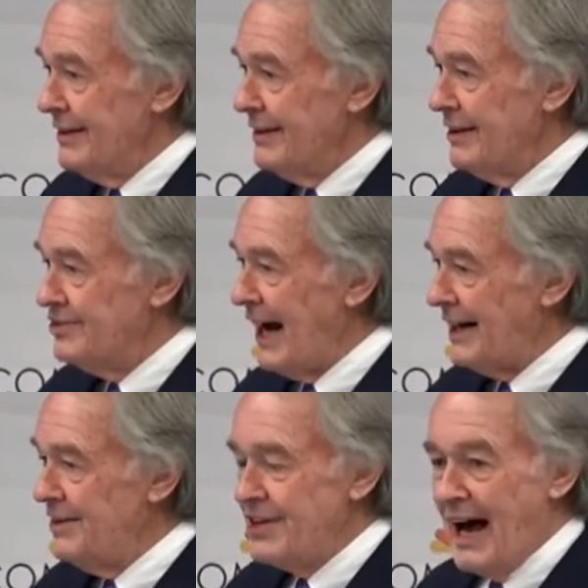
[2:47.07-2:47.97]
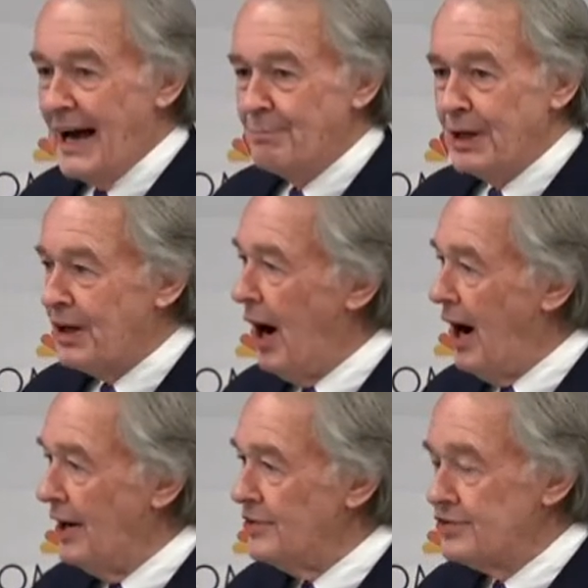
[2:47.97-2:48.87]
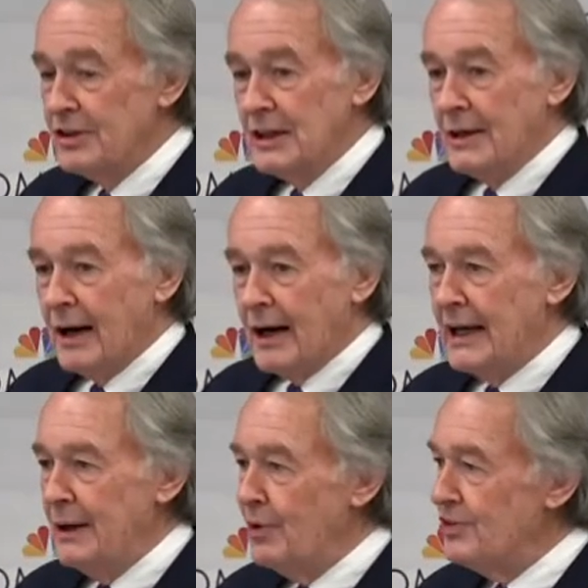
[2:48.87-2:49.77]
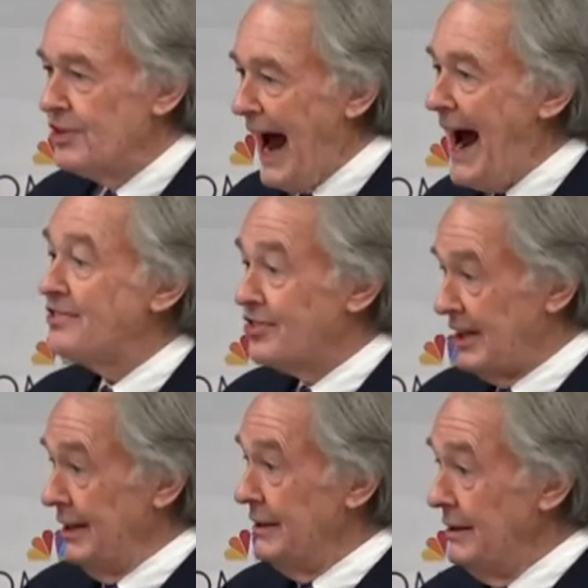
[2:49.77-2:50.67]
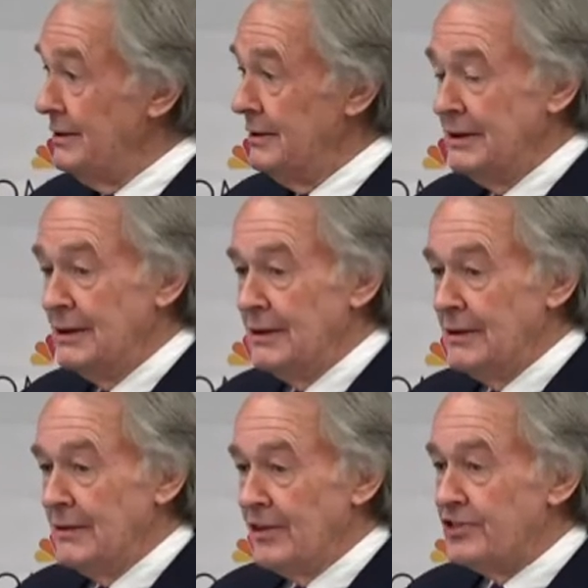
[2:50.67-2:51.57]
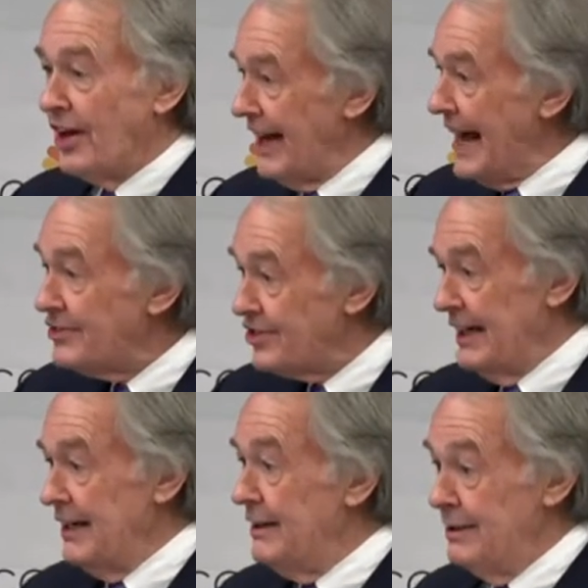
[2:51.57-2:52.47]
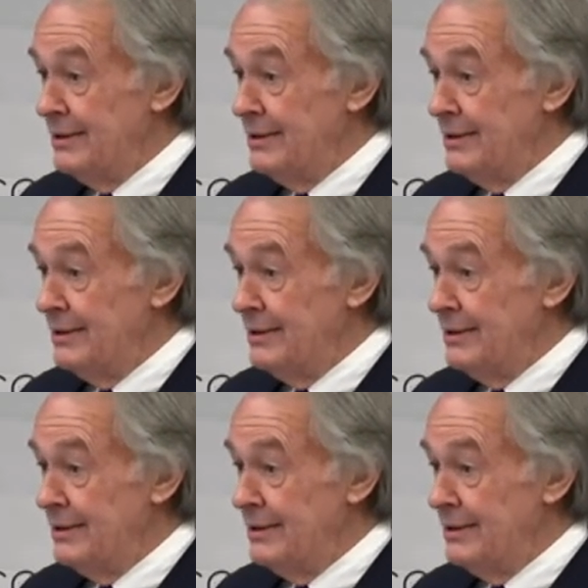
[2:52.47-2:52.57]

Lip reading: the second time because he was asking Zelensky